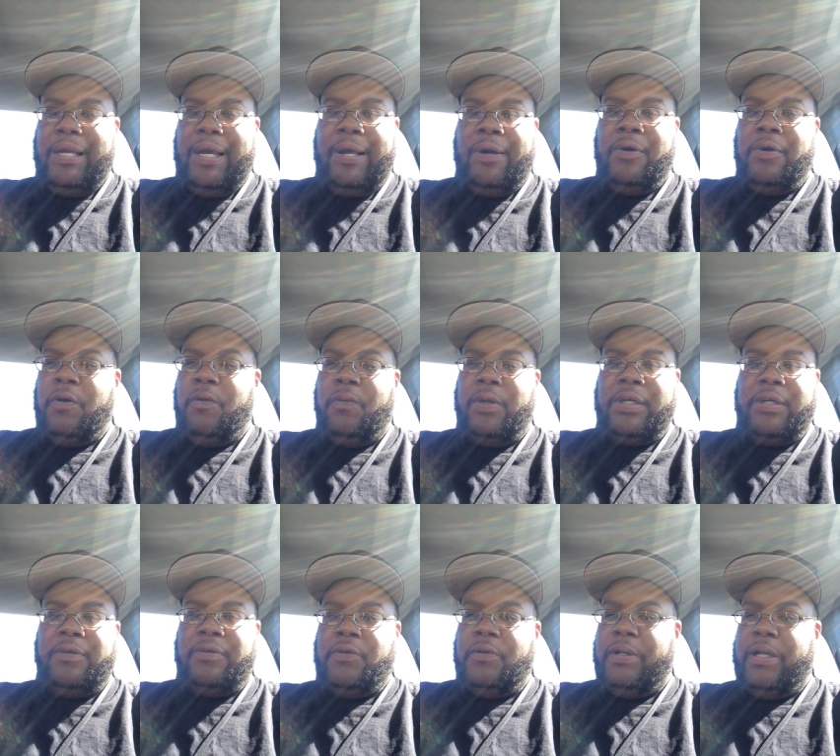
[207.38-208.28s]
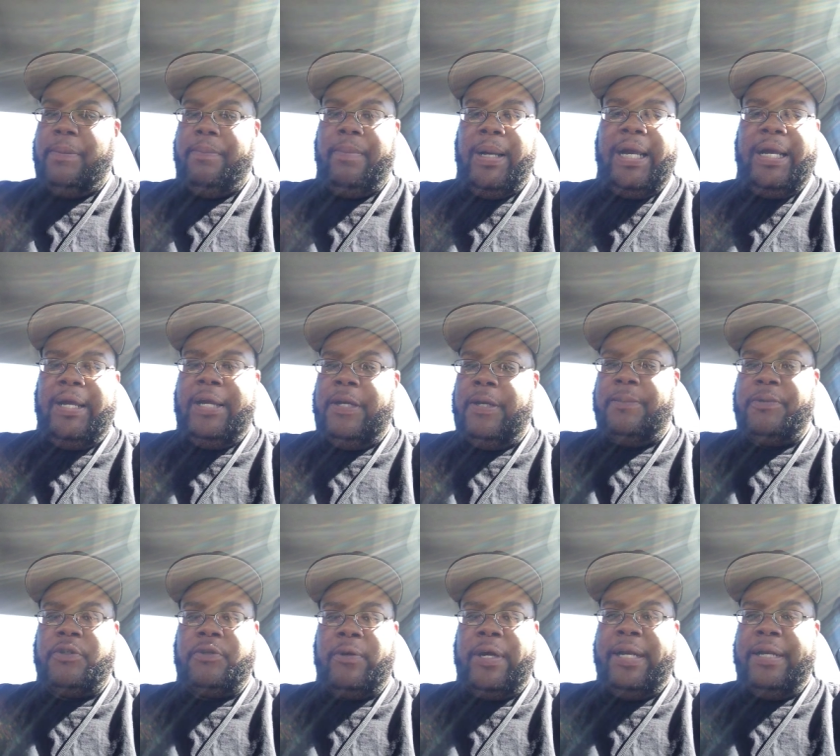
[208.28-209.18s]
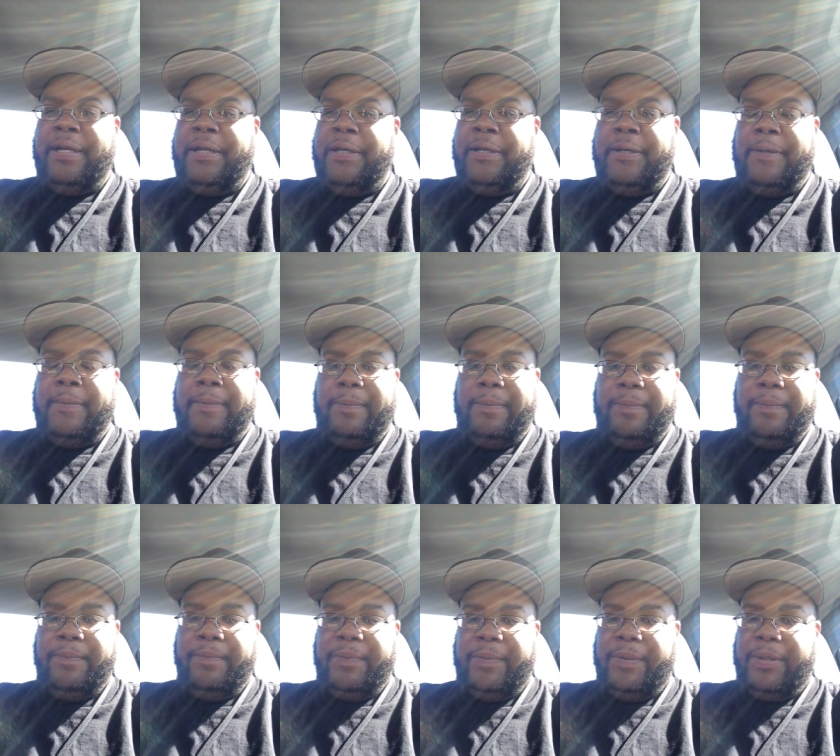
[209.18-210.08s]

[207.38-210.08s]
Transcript: I don't know what they do. They might end up trading him.